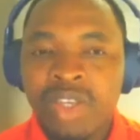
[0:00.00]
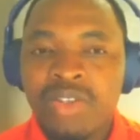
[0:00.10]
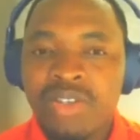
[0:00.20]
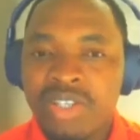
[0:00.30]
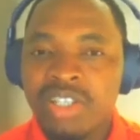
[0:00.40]

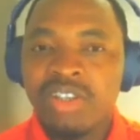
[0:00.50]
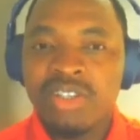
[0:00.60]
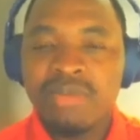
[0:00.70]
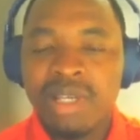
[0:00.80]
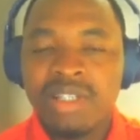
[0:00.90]
So you see, it
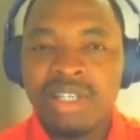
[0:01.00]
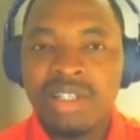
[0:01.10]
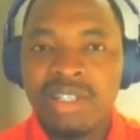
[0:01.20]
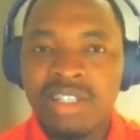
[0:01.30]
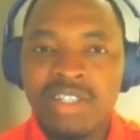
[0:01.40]
doesn't make
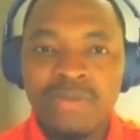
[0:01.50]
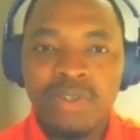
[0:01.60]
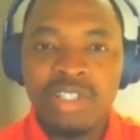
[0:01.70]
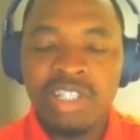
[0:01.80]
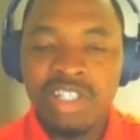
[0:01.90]
sense. This
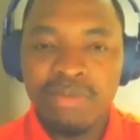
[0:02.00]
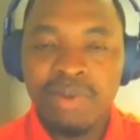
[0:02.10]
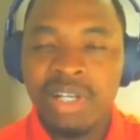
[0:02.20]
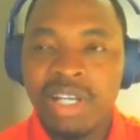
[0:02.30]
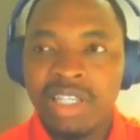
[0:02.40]
protein is
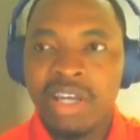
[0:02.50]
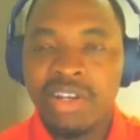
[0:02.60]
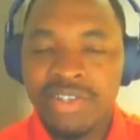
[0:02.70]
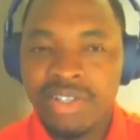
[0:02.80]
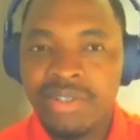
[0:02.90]
more than 10
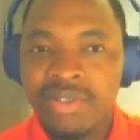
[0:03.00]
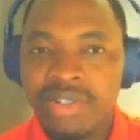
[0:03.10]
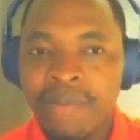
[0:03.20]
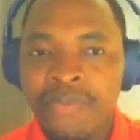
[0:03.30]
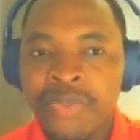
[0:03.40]

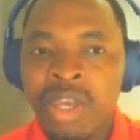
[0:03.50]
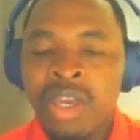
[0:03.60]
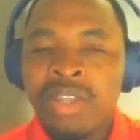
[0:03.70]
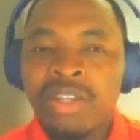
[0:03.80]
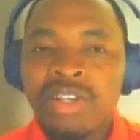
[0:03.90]
residues.
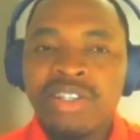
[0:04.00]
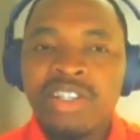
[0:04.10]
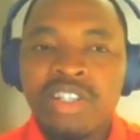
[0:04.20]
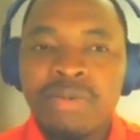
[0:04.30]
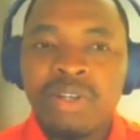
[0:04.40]
The reason
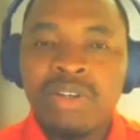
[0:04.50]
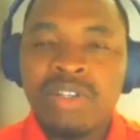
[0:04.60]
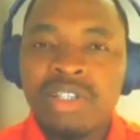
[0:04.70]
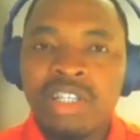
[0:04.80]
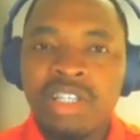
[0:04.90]
is
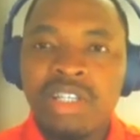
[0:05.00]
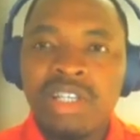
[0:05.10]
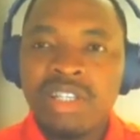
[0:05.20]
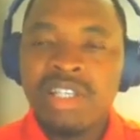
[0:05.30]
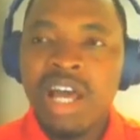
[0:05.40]
because it
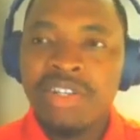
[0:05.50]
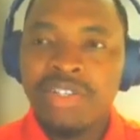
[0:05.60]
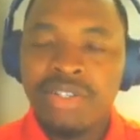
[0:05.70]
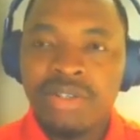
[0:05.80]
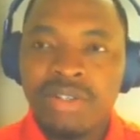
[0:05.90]
didn't
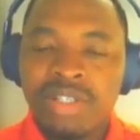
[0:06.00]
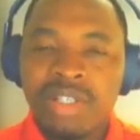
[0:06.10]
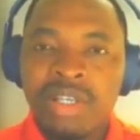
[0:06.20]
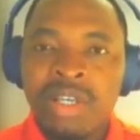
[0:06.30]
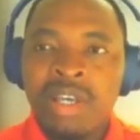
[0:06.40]

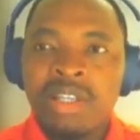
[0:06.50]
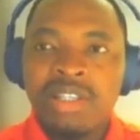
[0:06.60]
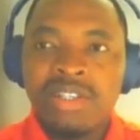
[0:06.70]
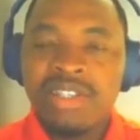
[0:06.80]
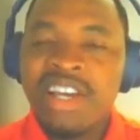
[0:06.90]
adjust
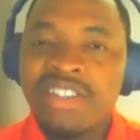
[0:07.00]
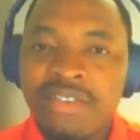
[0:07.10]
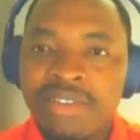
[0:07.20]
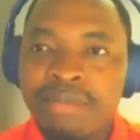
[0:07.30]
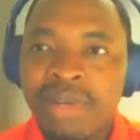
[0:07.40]
the size
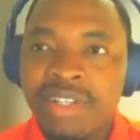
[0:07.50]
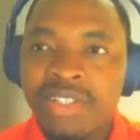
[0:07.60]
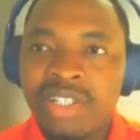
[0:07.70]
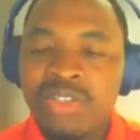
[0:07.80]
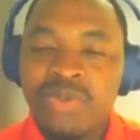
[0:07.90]
of the
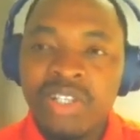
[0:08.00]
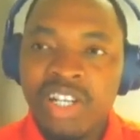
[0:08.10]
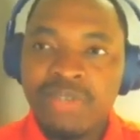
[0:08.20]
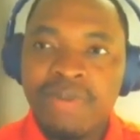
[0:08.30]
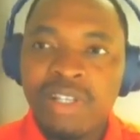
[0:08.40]
matrix with
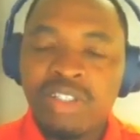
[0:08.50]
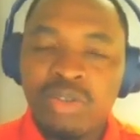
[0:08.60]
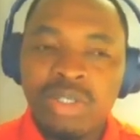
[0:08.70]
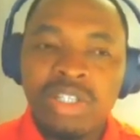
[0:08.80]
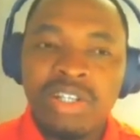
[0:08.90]
respect
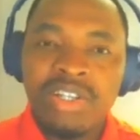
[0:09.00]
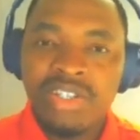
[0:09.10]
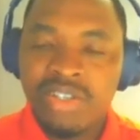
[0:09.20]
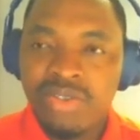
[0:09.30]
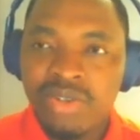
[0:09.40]
to the
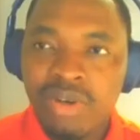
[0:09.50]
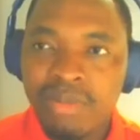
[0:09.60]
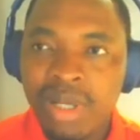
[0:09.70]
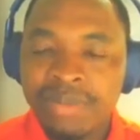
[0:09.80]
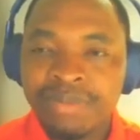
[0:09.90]
residue
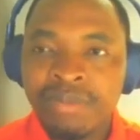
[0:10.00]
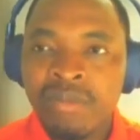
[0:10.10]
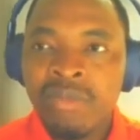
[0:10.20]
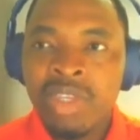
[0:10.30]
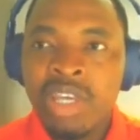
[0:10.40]
number.
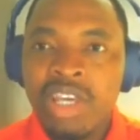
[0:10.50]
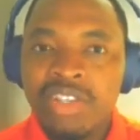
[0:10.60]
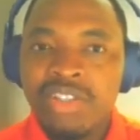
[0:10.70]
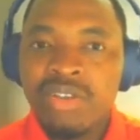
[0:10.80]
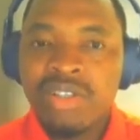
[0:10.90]
It
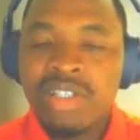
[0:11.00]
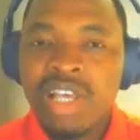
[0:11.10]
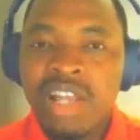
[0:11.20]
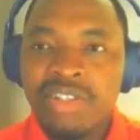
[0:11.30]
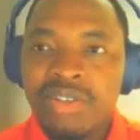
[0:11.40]
just
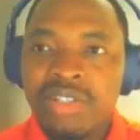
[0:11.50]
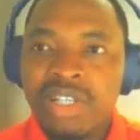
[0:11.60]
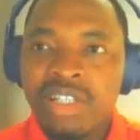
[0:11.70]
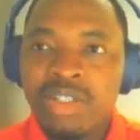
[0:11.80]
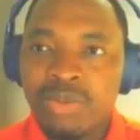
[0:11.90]

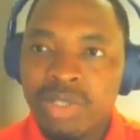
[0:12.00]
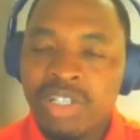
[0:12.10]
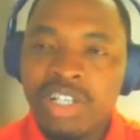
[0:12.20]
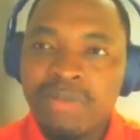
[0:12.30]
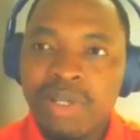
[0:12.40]
adjusted it
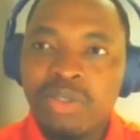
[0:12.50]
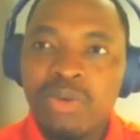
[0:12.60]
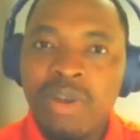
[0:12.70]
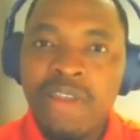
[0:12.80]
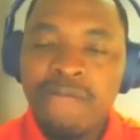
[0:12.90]
with respect
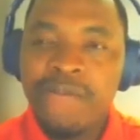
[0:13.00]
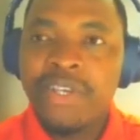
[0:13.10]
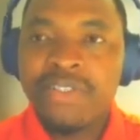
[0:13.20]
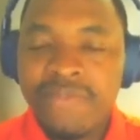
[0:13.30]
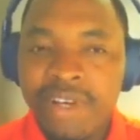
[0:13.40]
to a
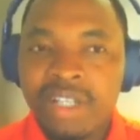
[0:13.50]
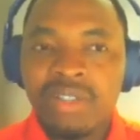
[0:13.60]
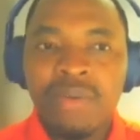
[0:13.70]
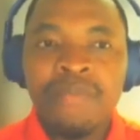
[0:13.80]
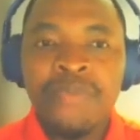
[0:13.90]
fixed factor.